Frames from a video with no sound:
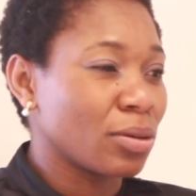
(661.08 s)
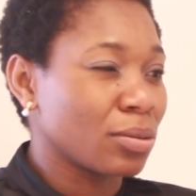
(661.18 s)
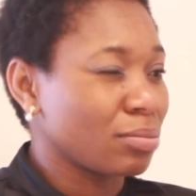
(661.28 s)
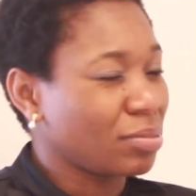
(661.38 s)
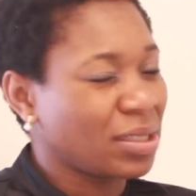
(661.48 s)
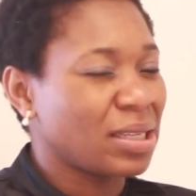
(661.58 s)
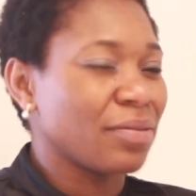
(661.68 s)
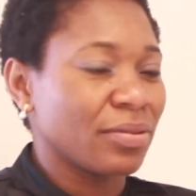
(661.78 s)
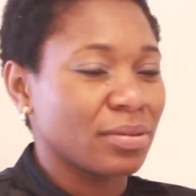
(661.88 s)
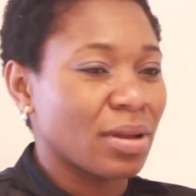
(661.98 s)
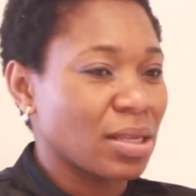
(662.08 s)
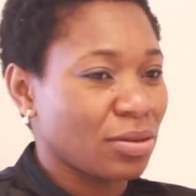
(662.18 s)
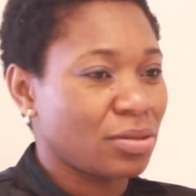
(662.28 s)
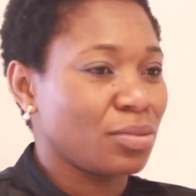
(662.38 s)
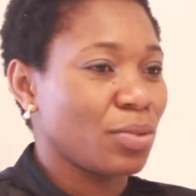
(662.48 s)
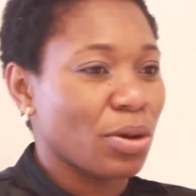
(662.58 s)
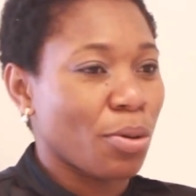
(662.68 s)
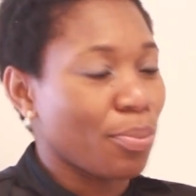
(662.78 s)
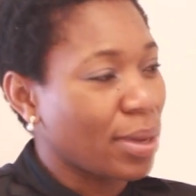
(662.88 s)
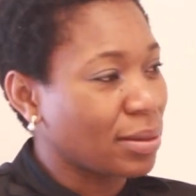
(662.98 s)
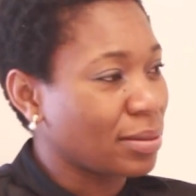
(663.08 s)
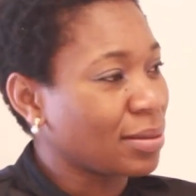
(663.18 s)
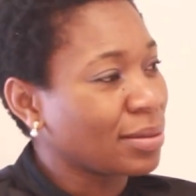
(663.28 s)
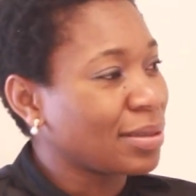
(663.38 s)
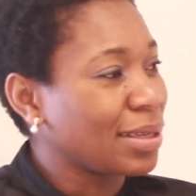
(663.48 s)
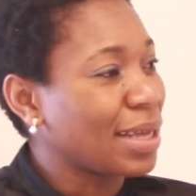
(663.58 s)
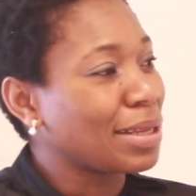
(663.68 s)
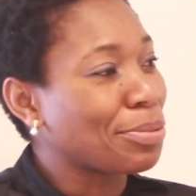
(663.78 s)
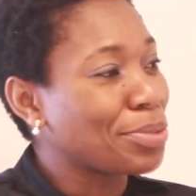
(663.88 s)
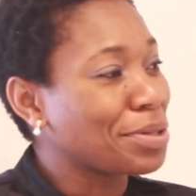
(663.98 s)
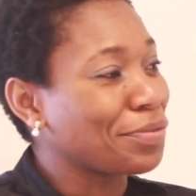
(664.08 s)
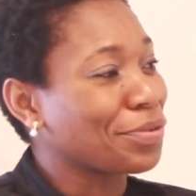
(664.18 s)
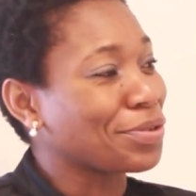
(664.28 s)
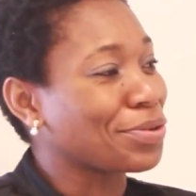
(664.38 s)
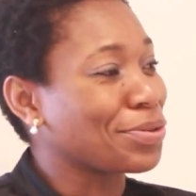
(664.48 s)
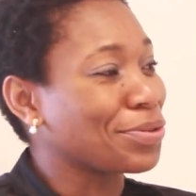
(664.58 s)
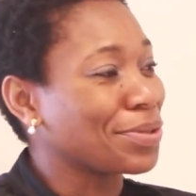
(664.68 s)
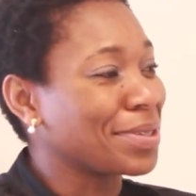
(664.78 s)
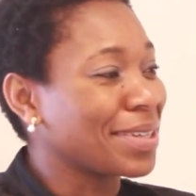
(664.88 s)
or 7, I just wake up and get them ready for school.